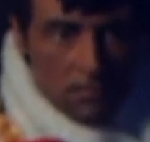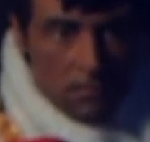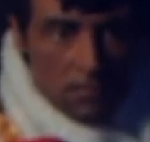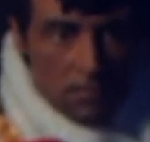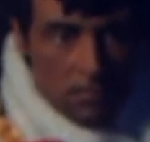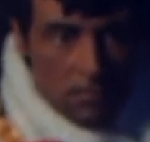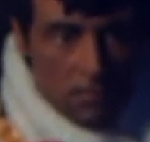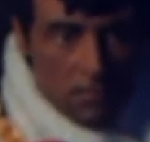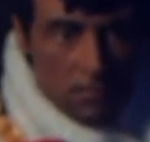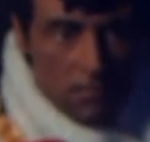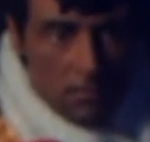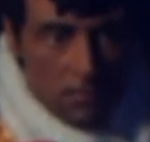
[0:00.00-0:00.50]

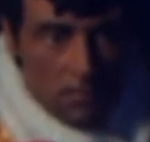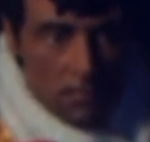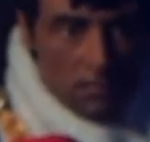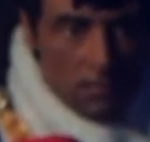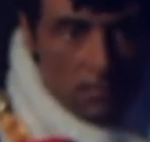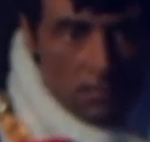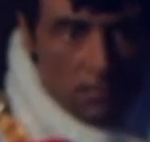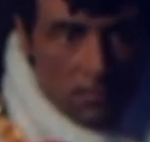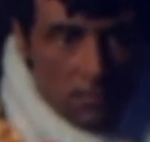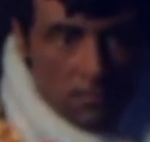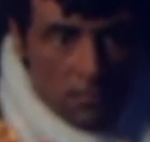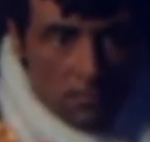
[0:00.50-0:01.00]
up
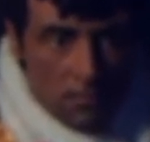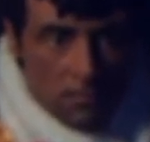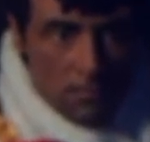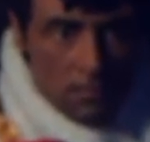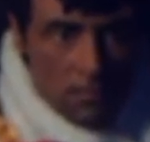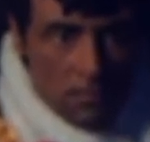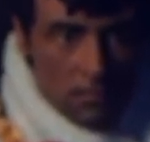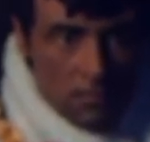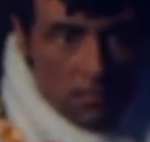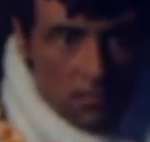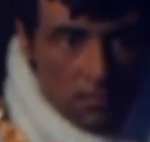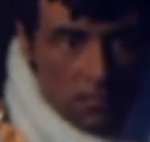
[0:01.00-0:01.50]
and added
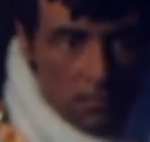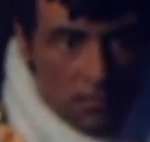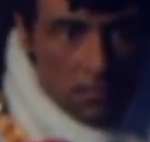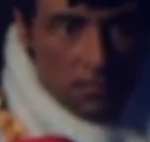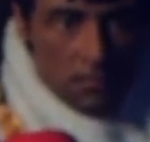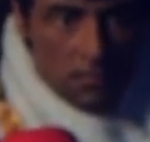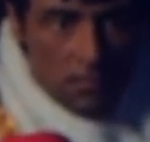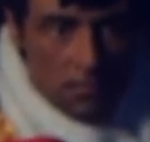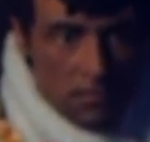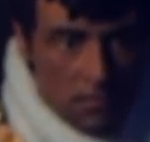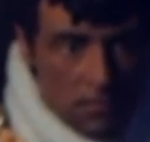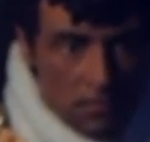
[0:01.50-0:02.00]
the rest of the
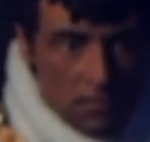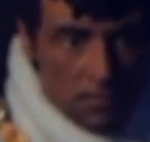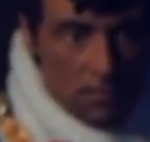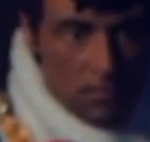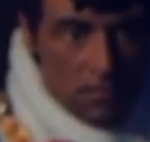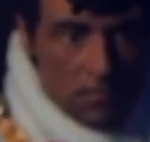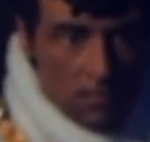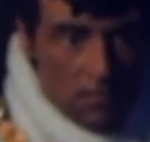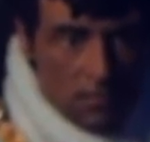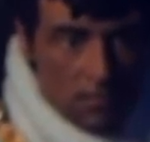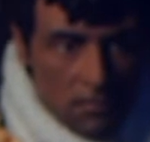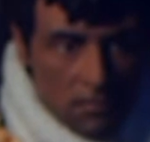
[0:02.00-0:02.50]
Rocky
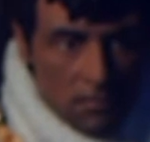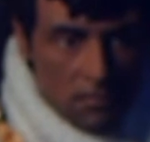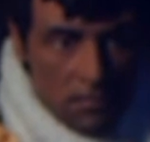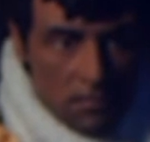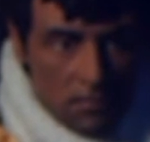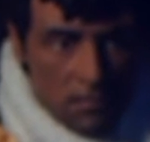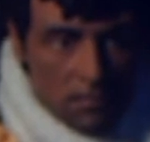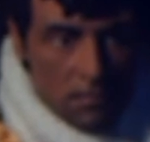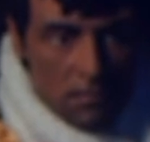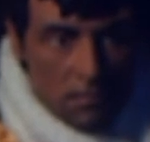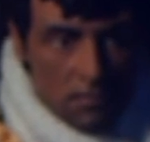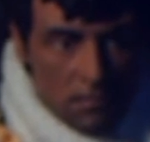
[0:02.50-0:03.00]
figures
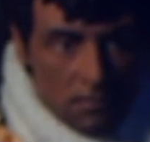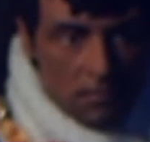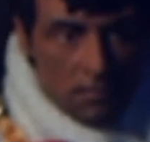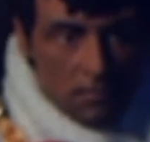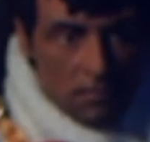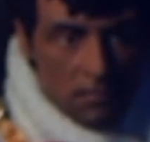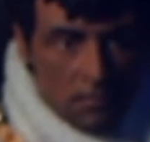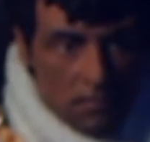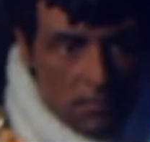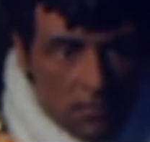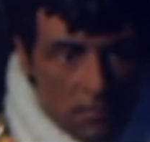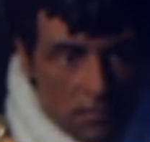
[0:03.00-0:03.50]
at a
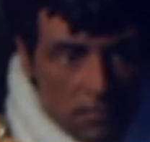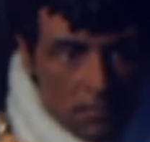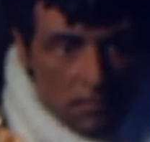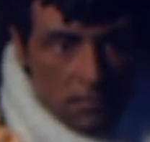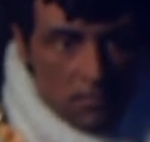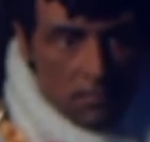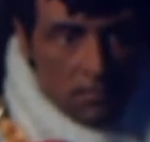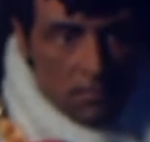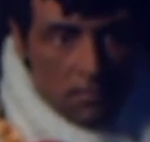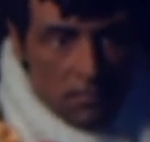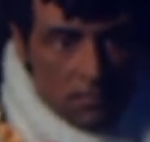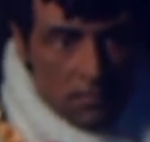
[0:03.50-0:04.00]
later date.
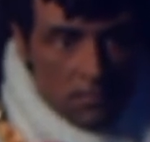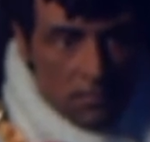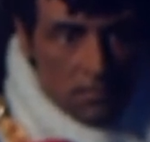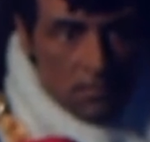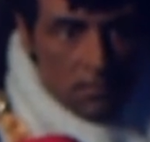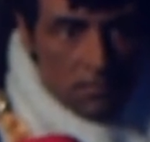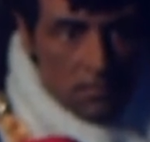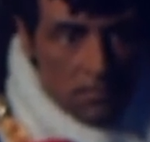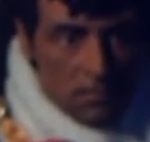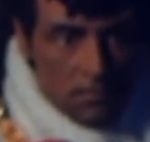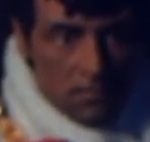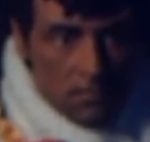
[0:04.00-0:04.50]

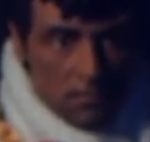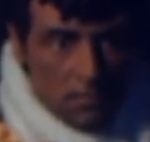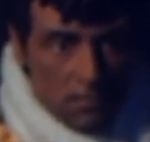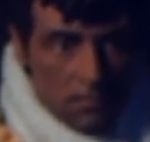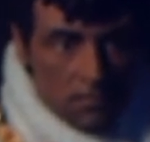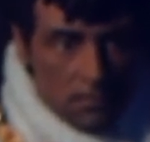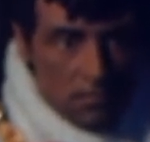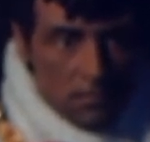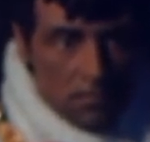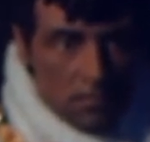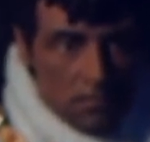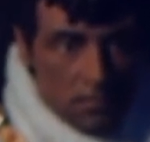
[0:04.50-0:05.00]

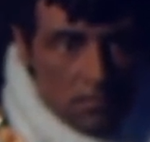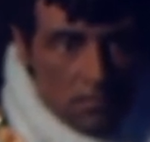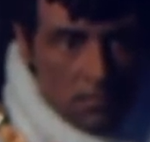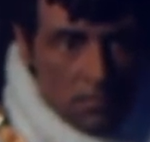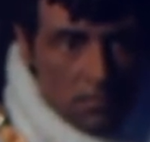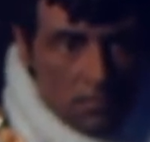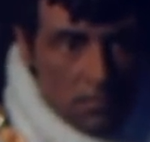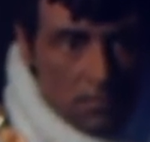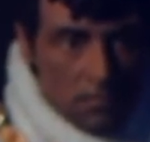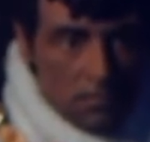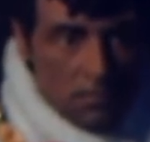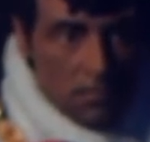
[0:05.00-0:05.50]

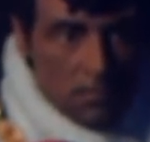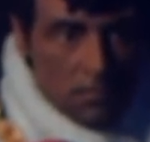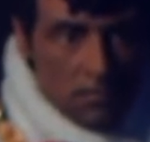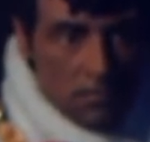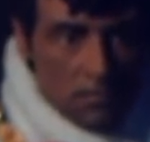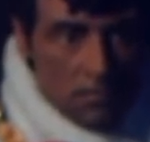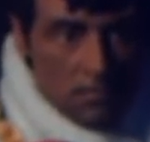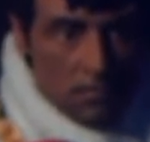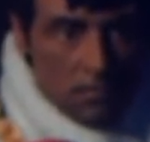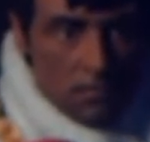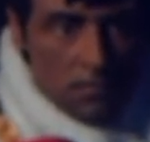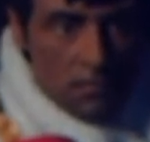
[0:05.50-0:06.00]

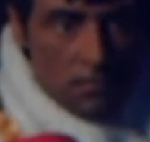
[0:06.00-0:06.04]
So